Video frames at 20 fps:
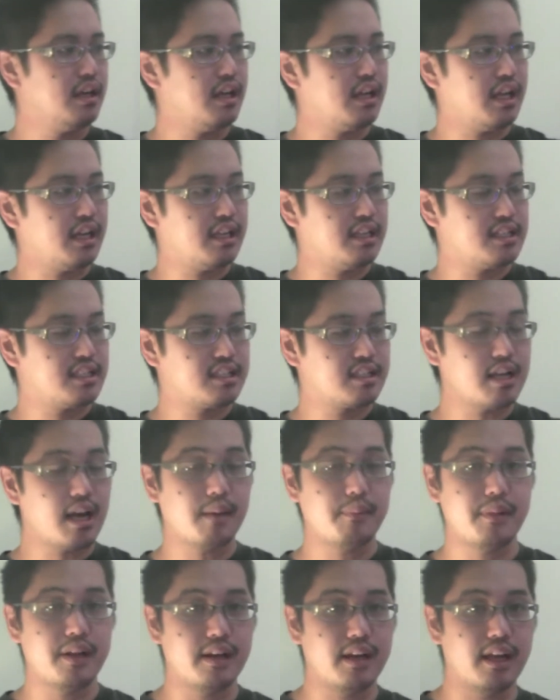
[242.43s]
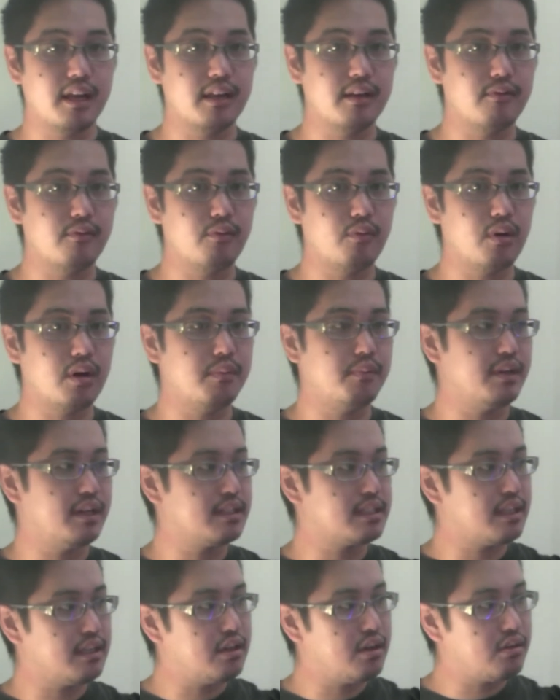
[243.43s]
And I can stop at negative 1
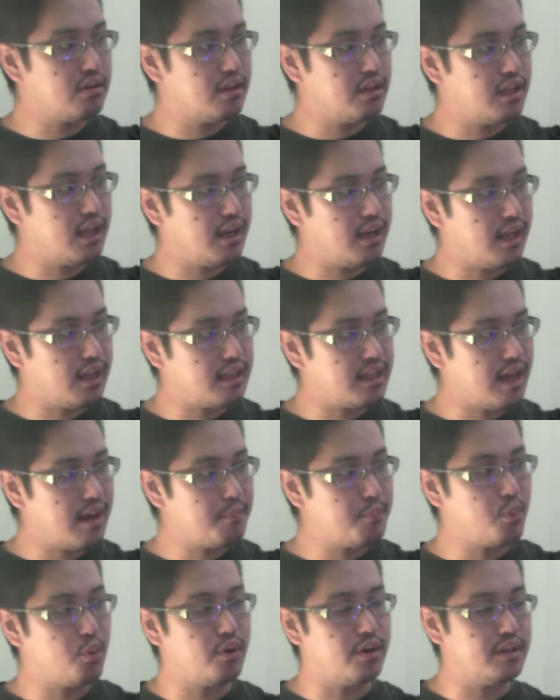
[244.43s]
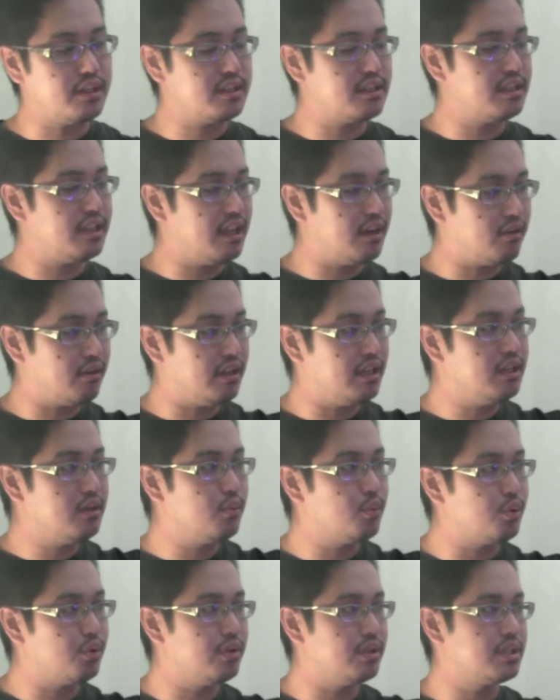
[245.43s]
because I know that at that point they are
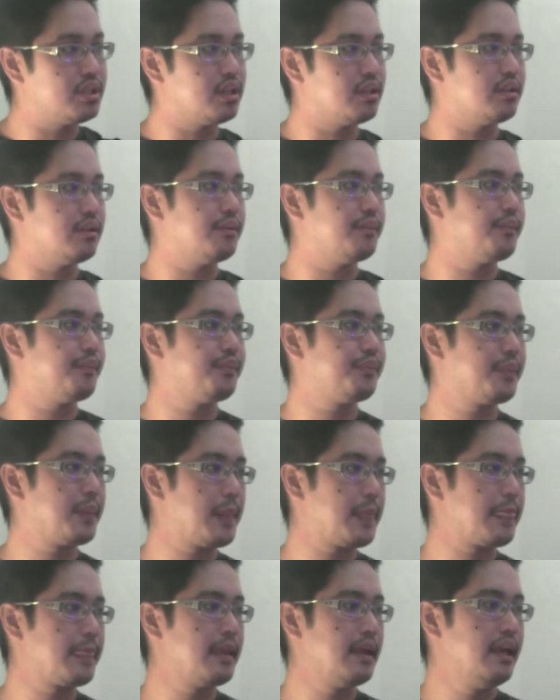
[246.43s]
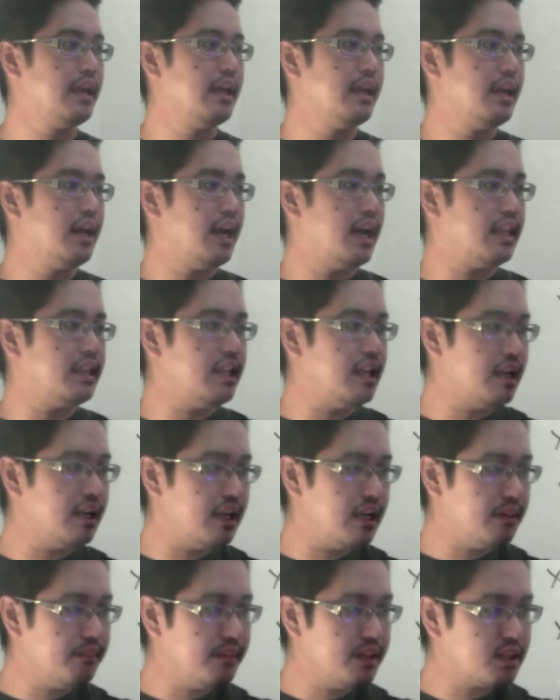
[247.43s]
equal to each other. And then
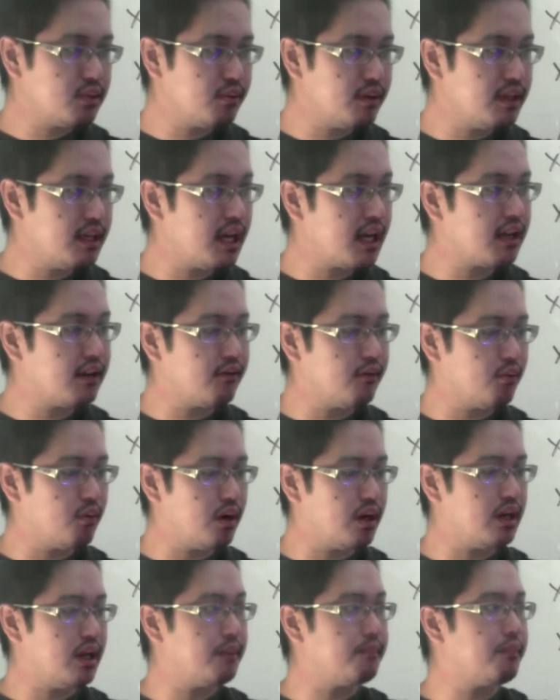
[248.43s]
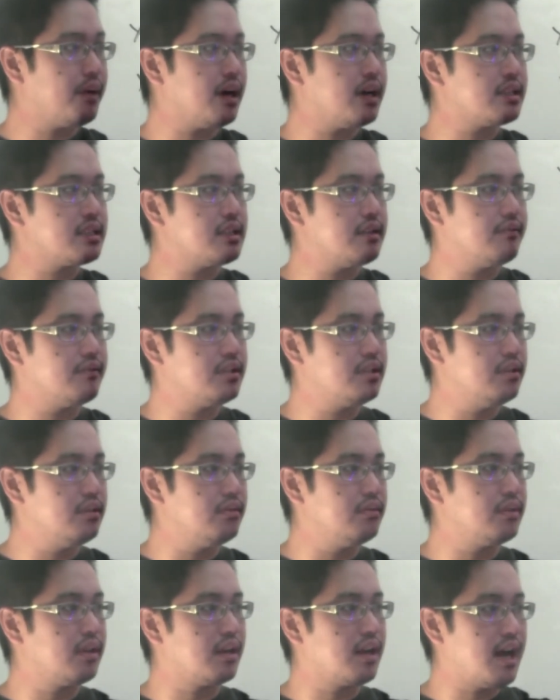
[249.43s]
in between negative 1 and positive
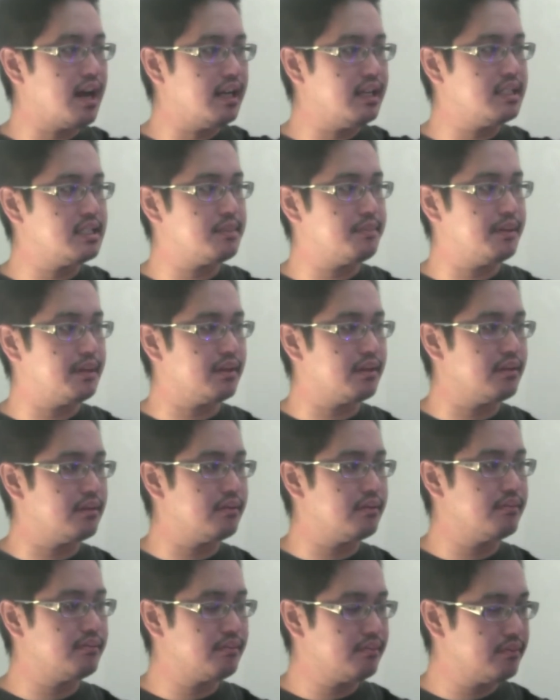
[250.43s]
2, the line is bigger.